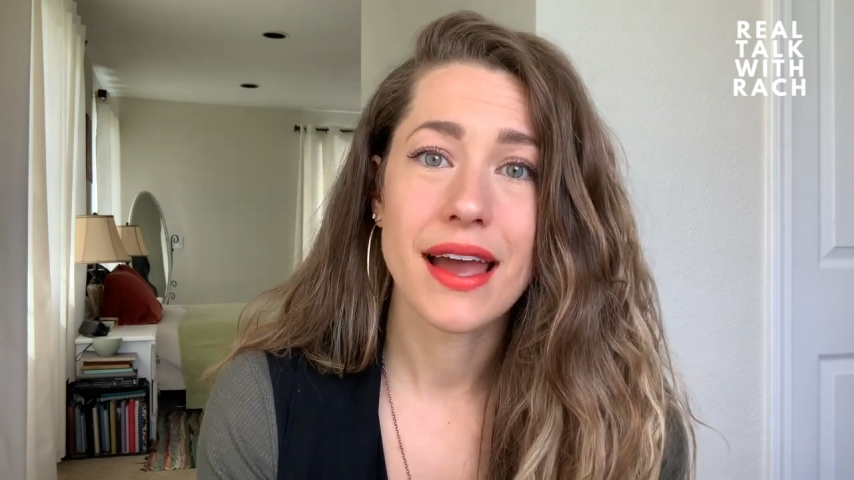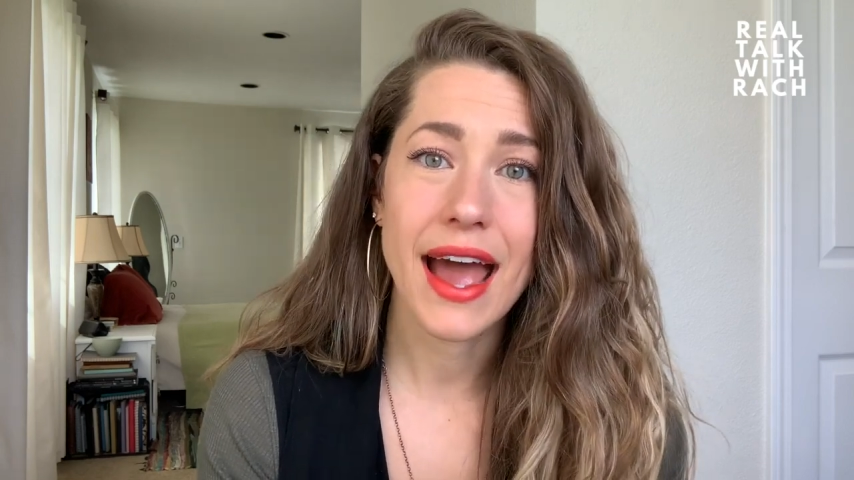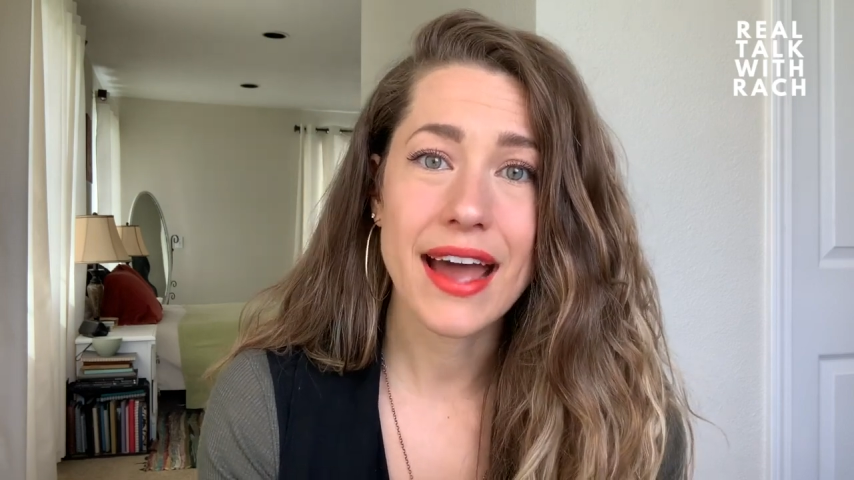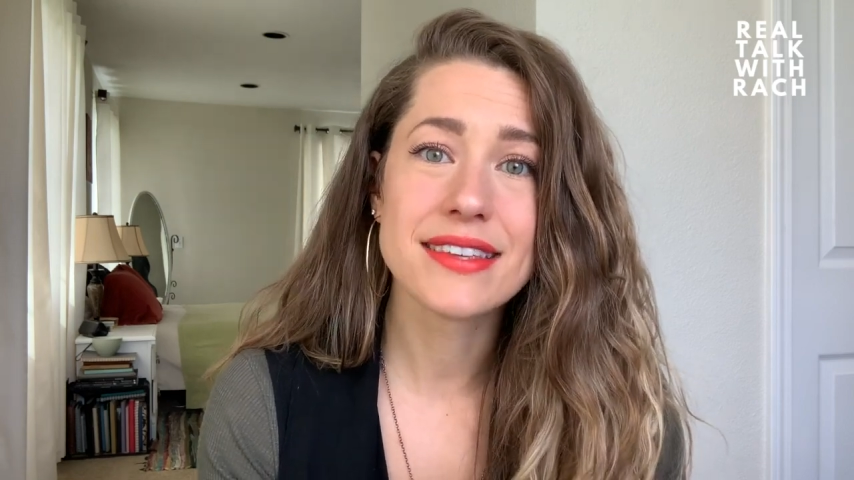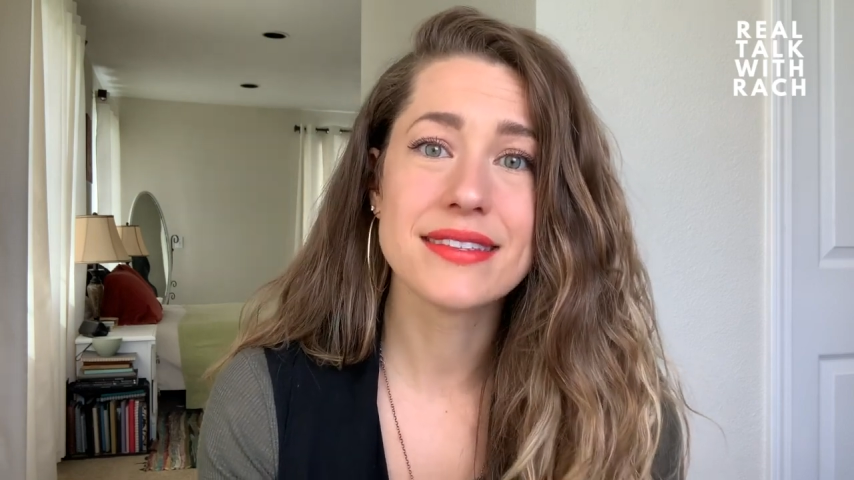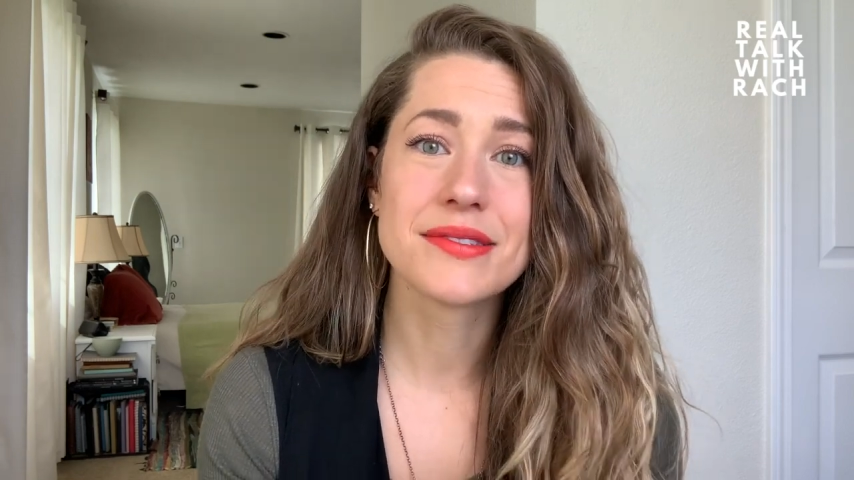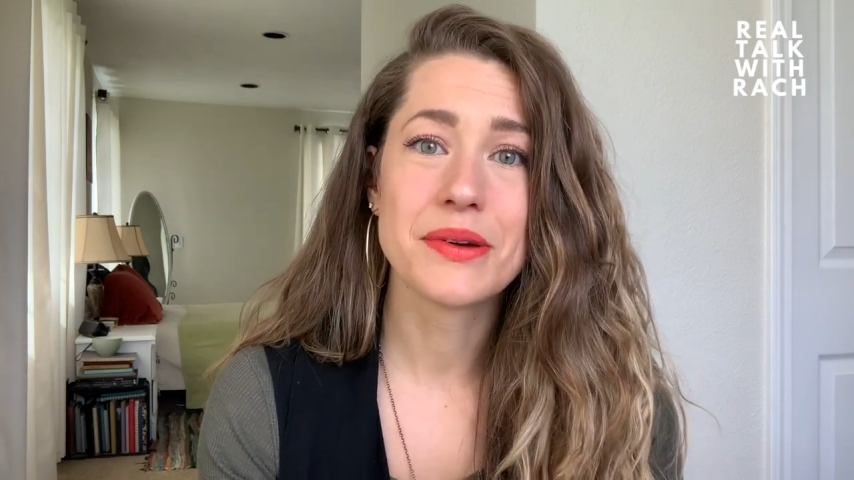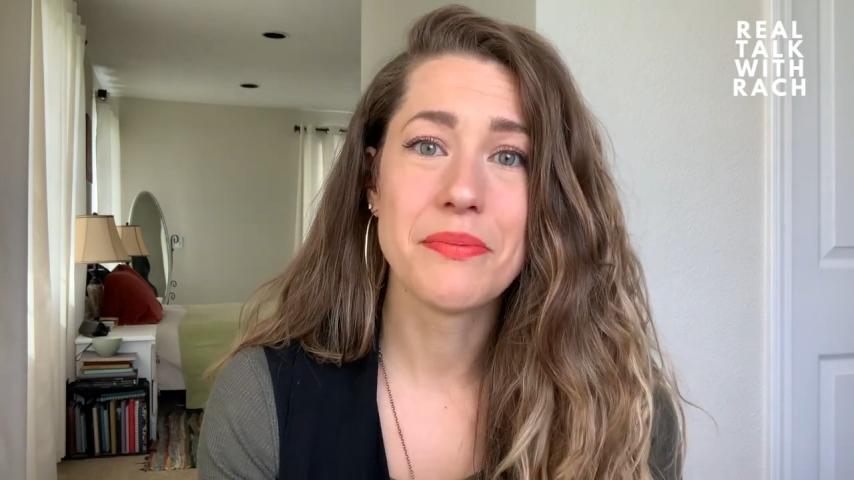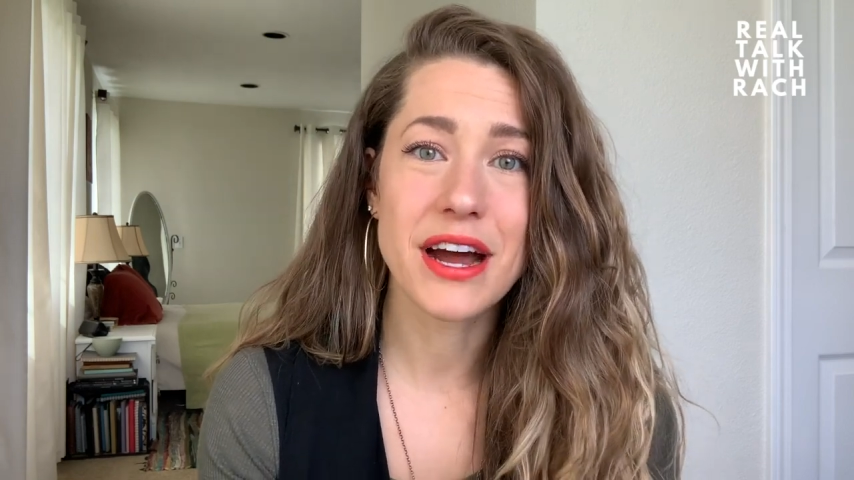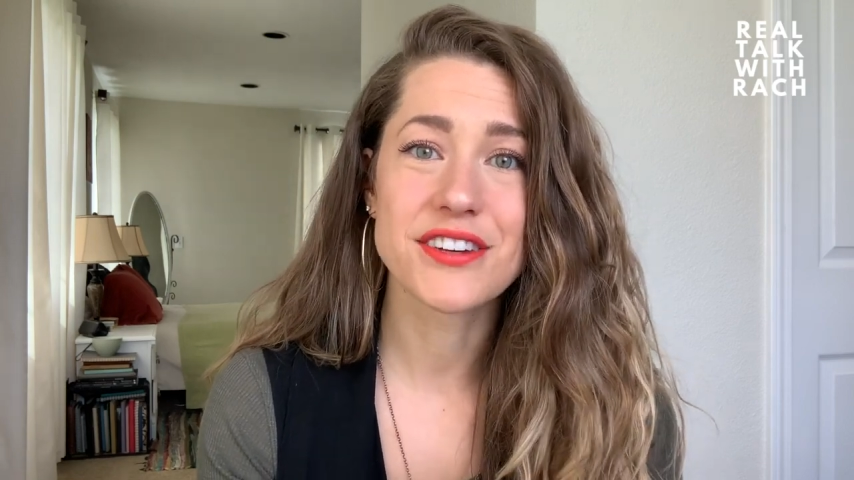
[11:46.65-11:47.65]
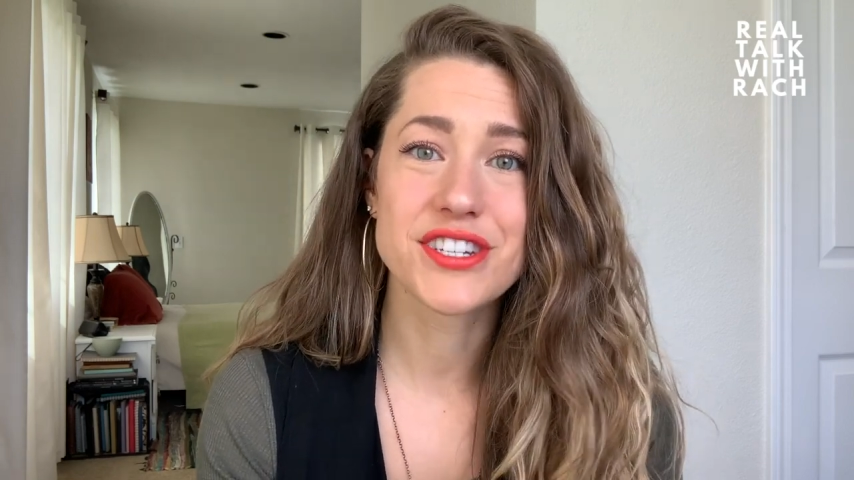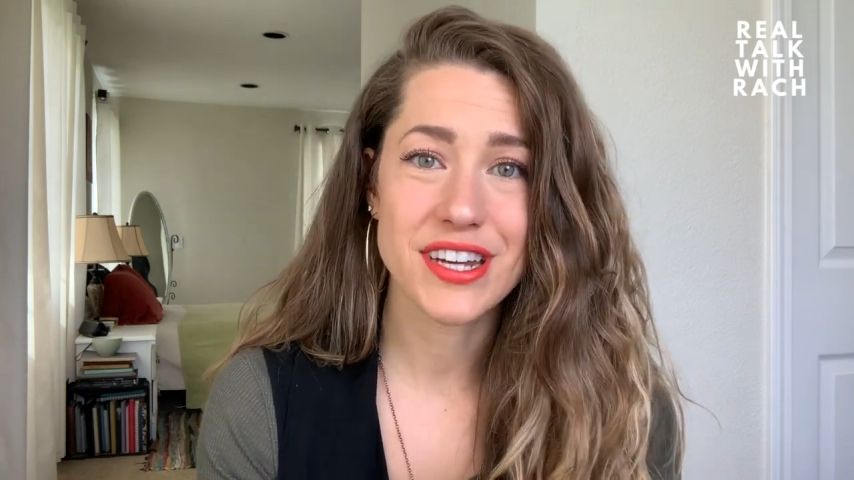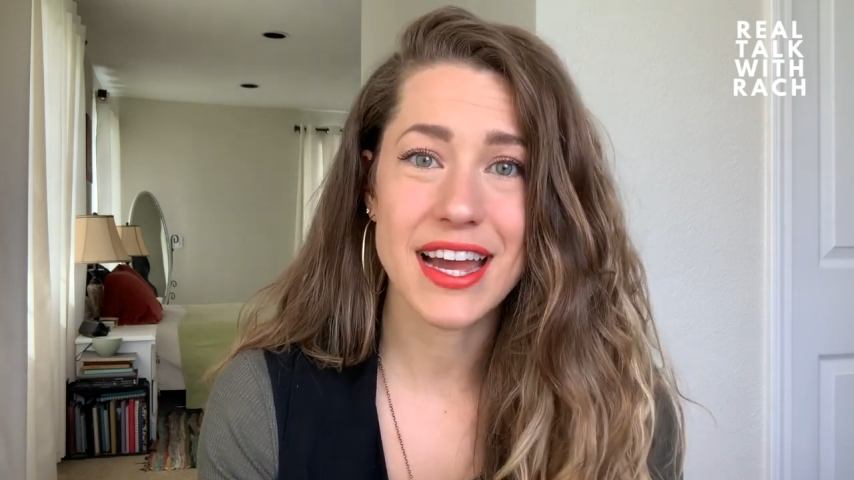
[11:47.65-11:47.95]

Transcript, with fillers: as much